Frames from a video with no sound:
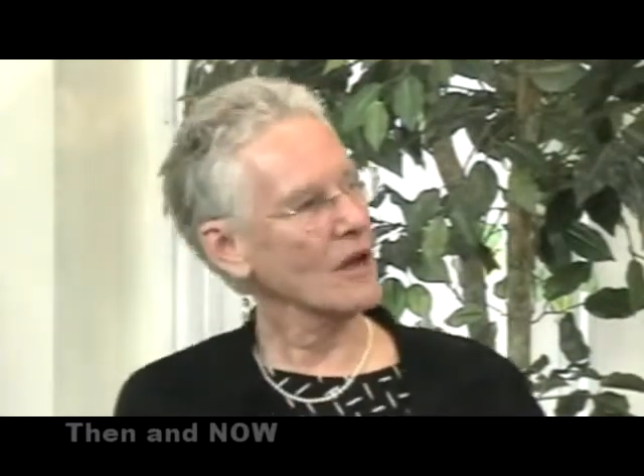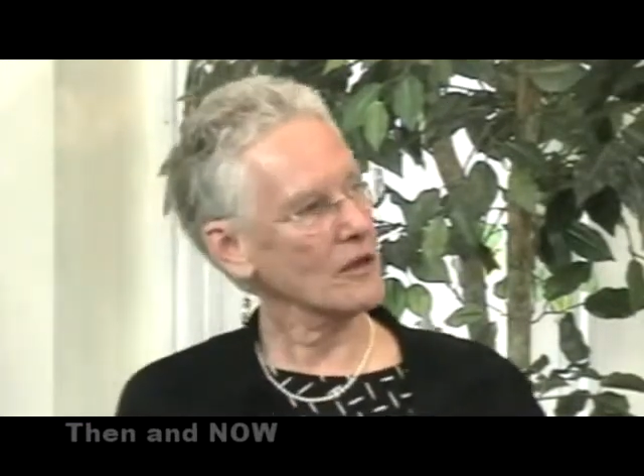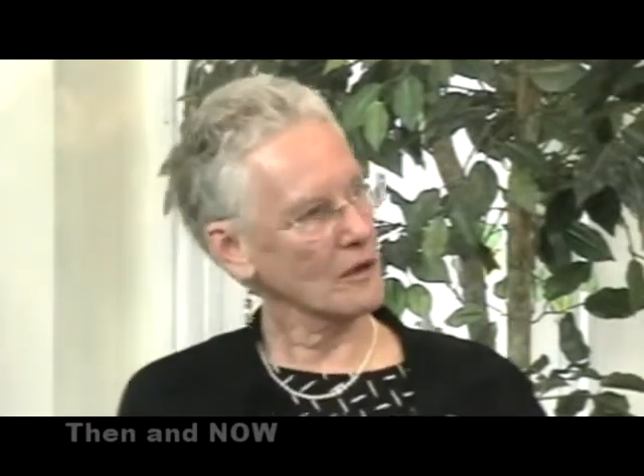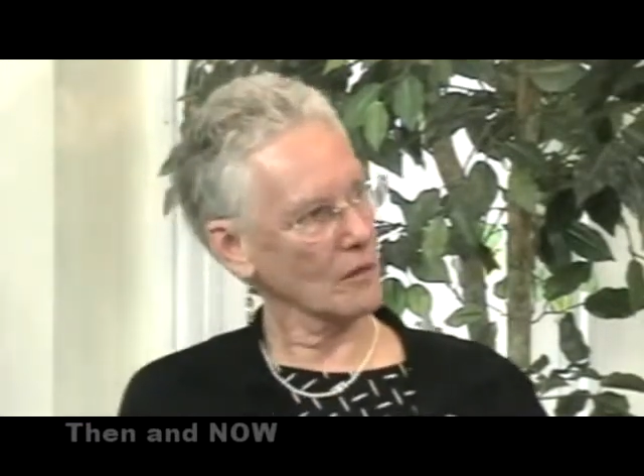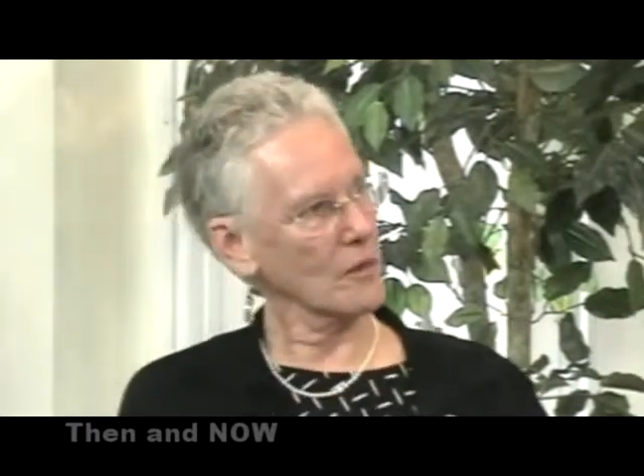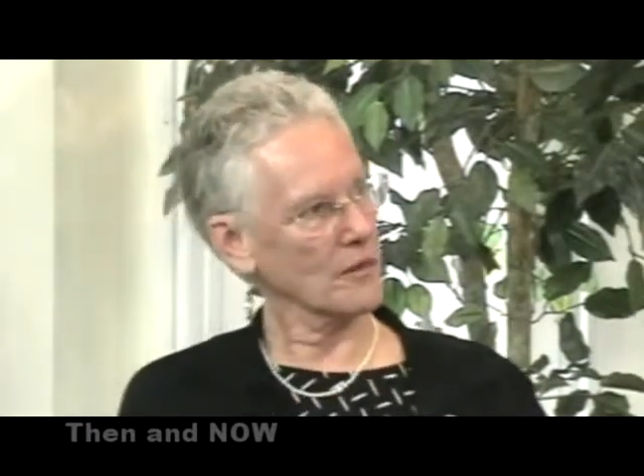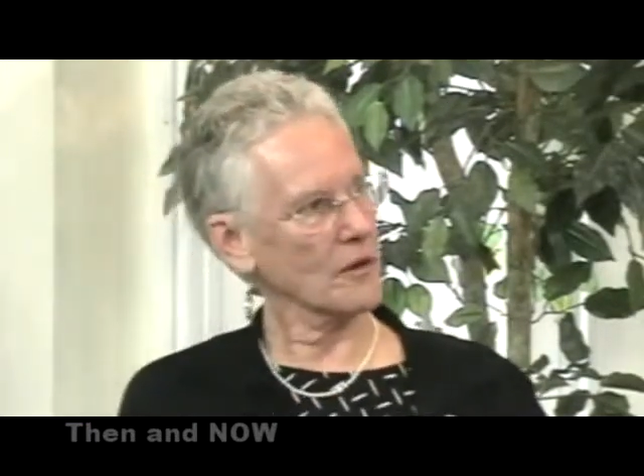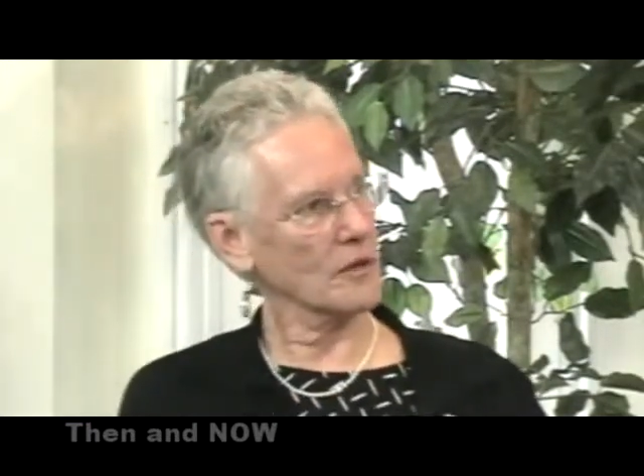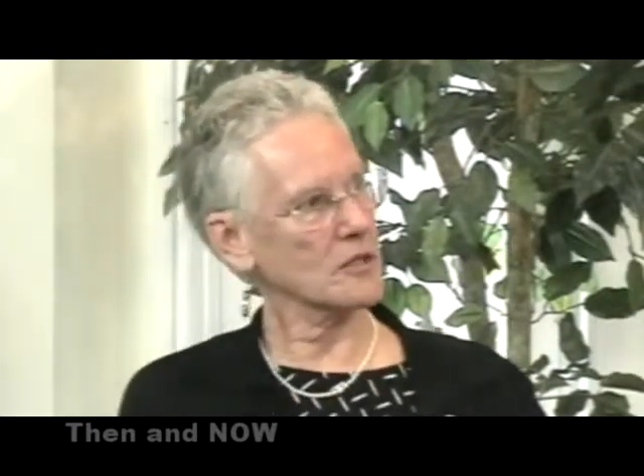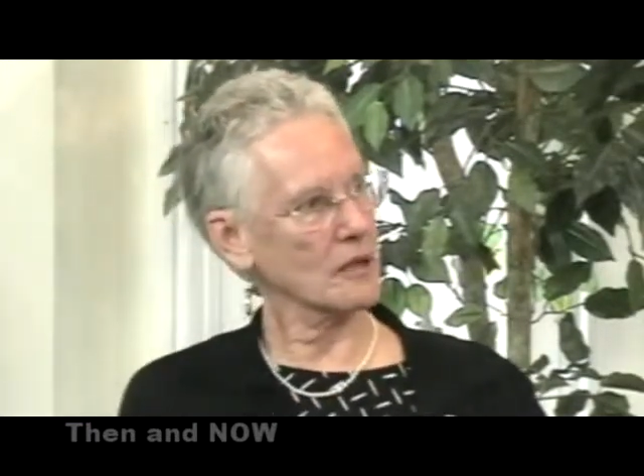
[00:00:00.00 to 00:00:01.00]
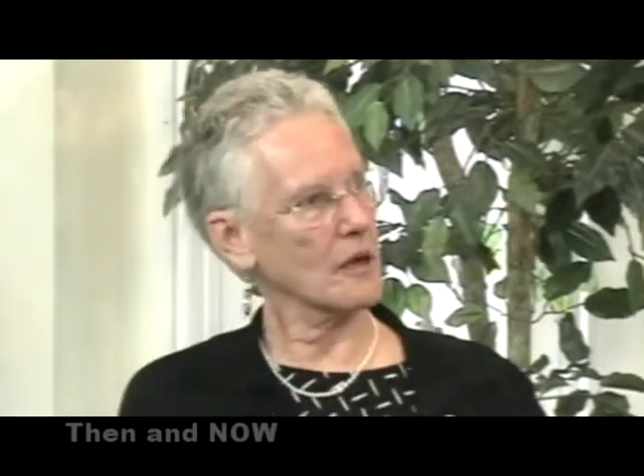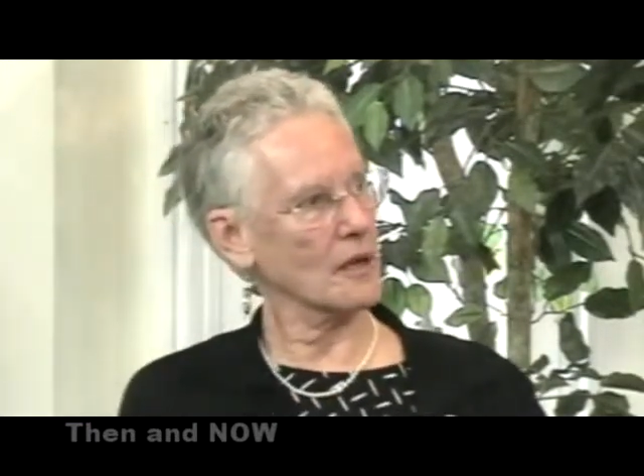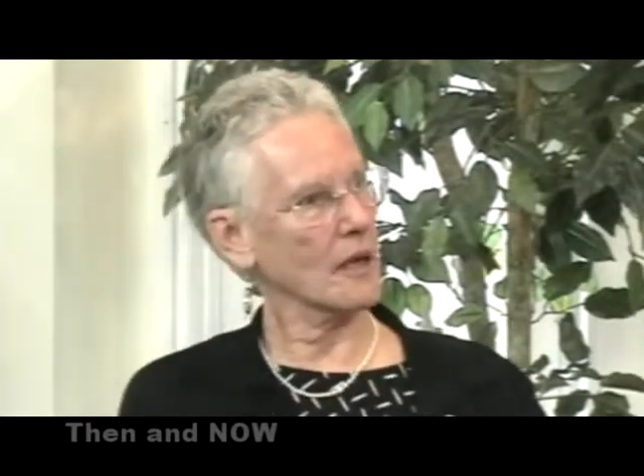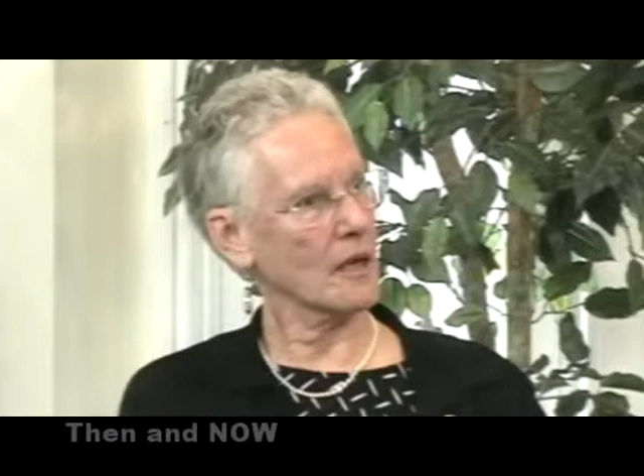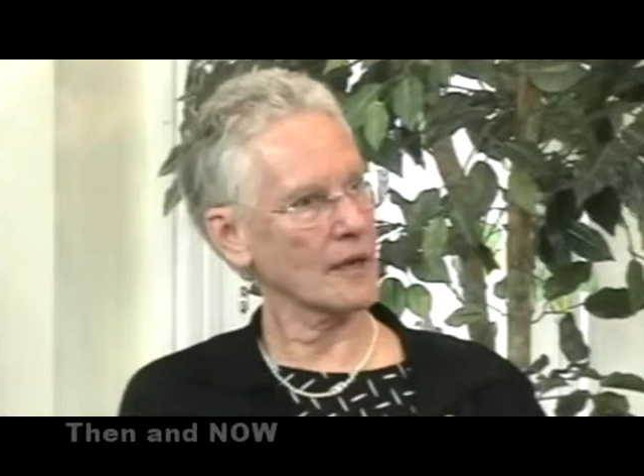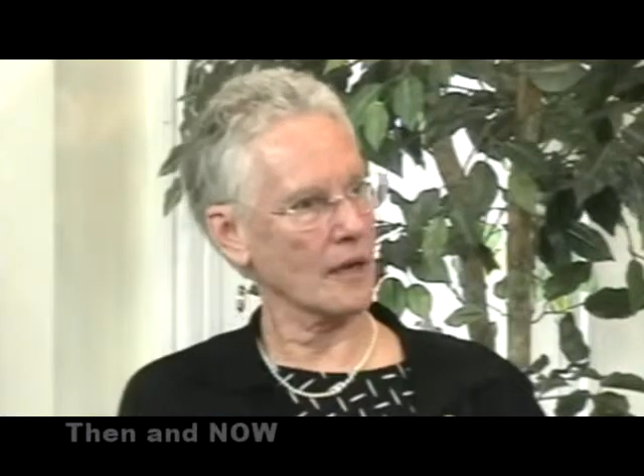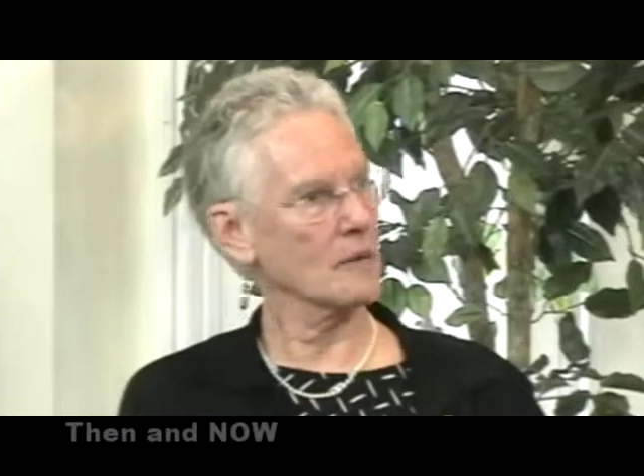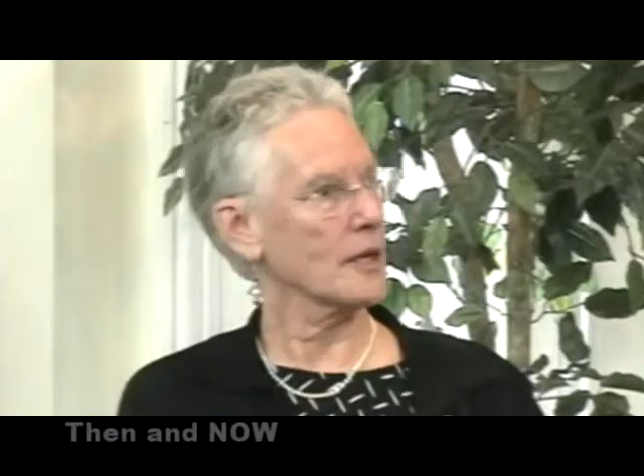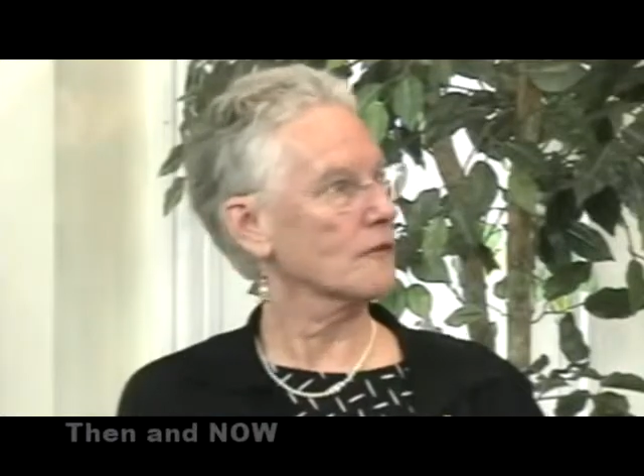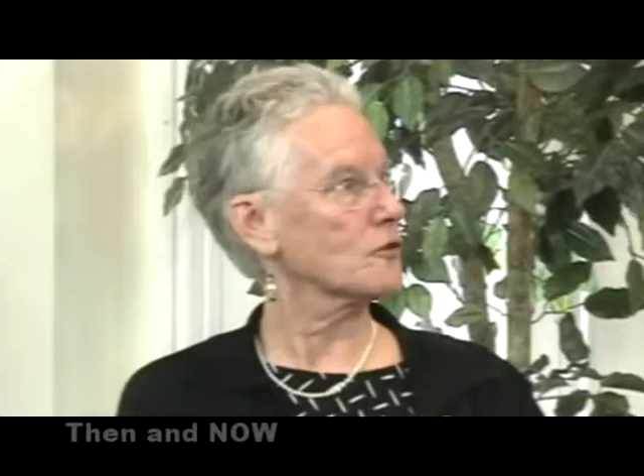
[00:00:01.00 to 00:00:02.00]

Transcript: You know, there is an element